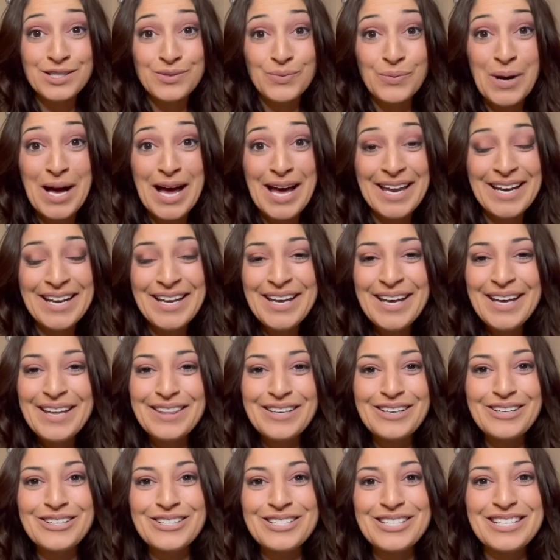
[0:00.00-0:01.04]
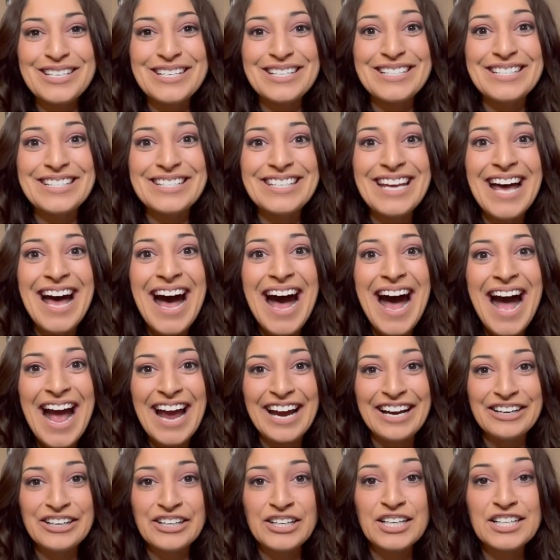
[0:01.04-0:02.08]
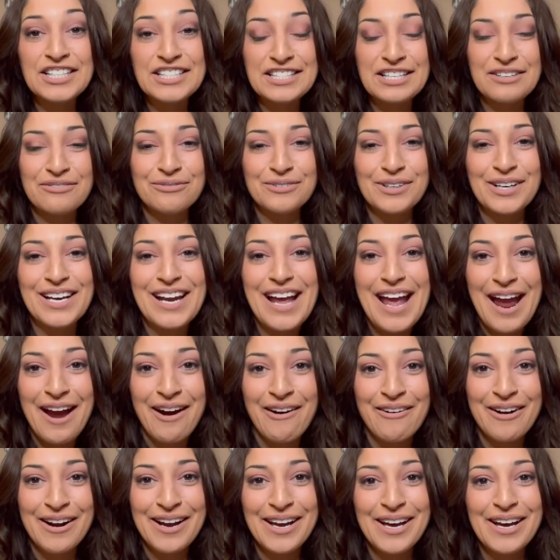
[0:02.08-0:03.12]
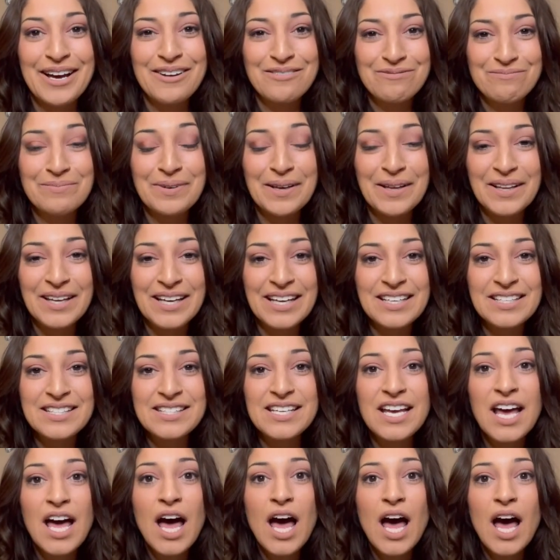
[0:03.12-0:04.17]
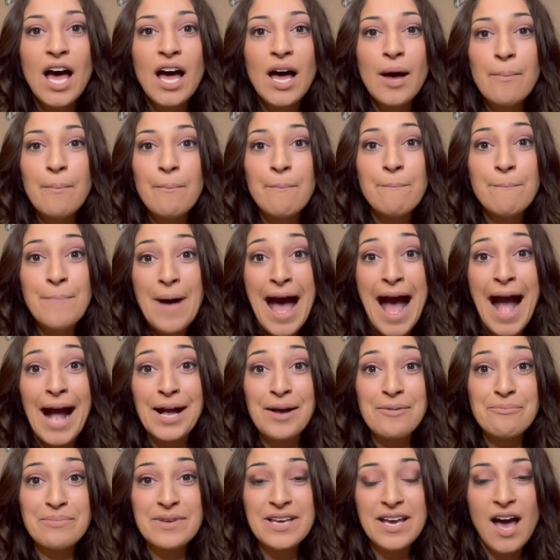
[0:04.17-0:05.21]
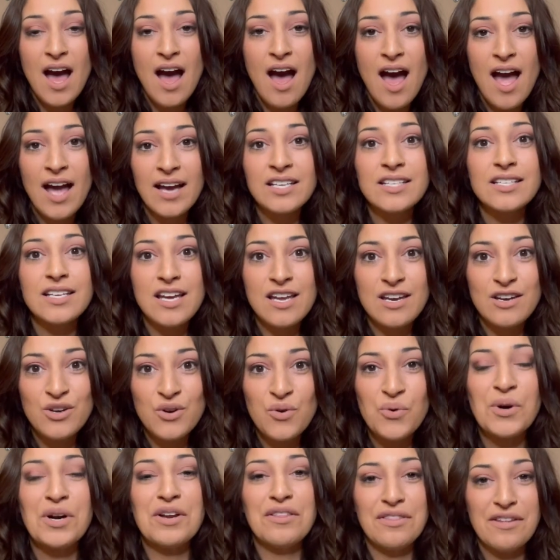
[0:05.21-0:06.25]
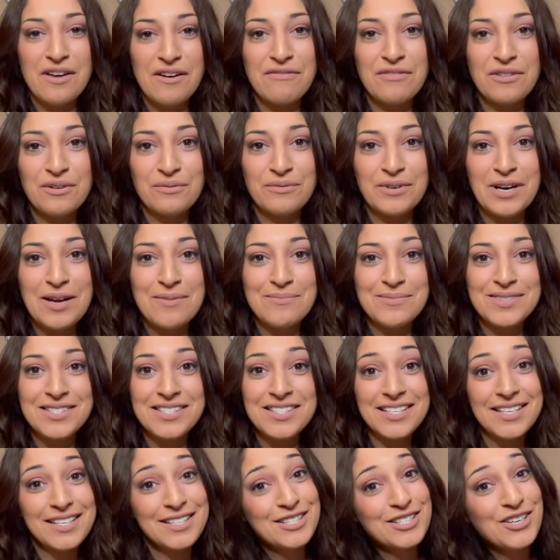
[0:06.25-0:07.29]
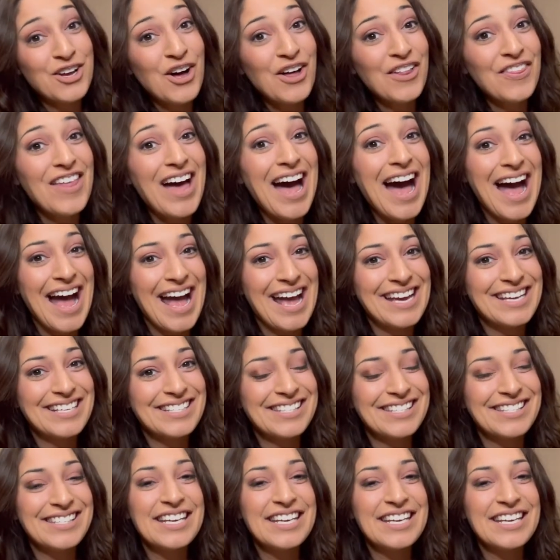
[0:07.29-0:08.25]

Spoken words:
what? There is an entire different area of Billings back behind and north of the rims. It's called the Heights.